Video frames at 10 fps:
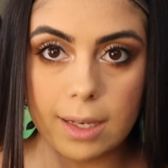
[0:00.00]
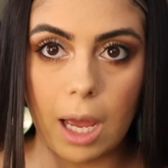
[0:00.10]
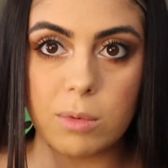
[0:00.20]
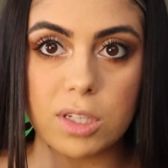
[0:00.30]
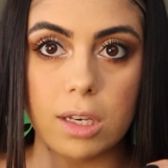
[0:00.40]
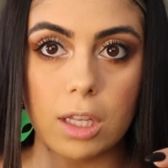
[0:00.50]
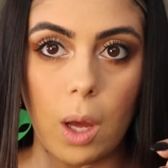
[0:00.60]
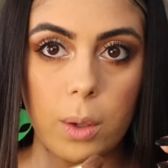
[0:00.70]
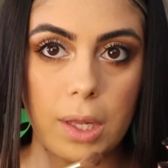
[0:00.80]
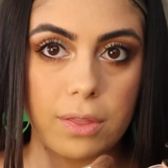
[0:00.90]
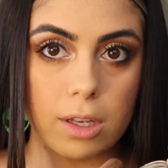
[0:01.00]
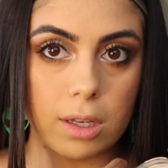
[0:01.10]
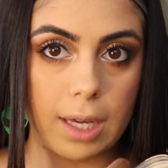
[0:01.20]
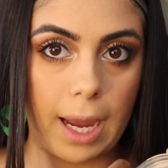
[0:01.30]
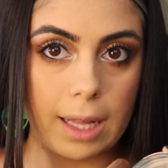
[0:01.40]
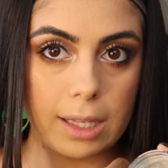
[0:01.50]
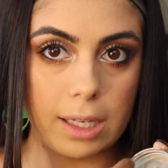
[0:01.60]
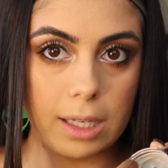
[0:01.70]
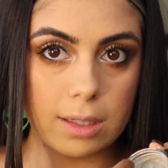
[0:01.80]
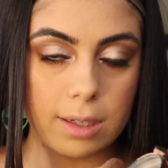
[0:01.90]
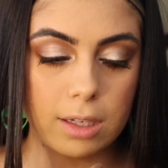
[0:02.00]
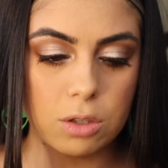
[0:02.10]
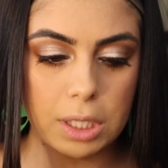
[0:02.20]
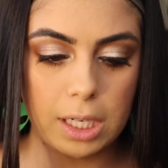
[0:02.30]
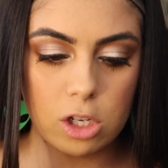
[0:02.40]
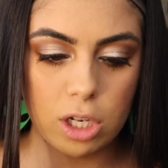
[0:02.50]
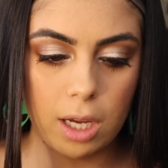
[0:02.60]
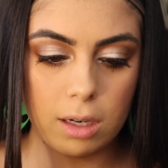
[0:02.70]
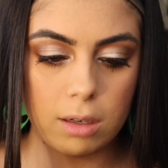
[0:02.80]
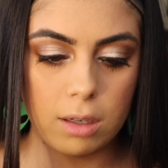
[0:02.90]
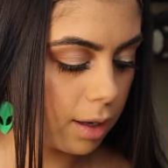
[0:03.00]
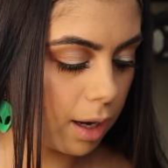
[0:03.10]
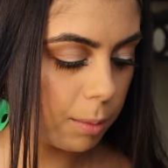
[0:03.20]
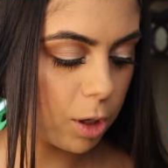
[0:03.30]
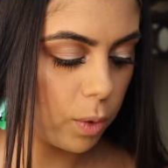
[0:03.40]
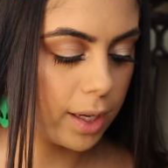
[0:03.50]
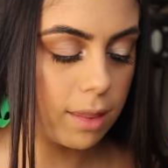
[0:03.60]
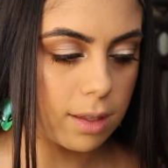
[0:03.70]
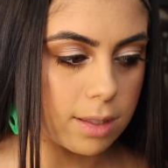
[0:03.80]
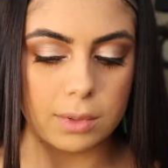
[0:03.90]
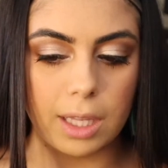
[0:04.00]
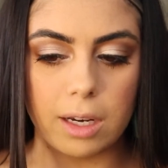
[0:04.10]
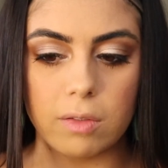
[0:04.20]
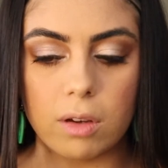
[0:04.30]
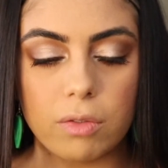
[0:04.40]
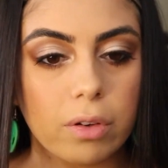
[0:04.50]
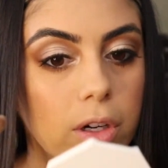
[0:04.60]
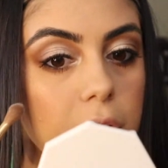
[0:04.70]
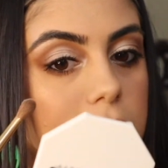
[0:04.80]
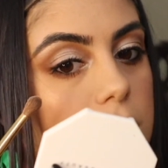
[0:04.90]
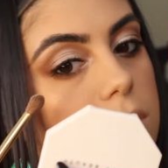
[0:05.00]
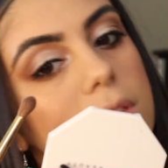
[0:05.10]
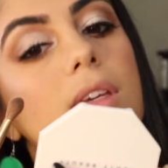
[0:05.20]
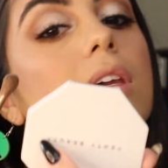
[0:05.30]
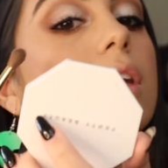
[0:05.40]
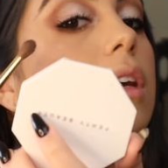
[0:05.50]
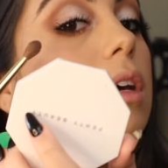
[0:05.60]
now I'm just gonna go in at the Kylie Santorini shade. I'm going in the lid of it first to see.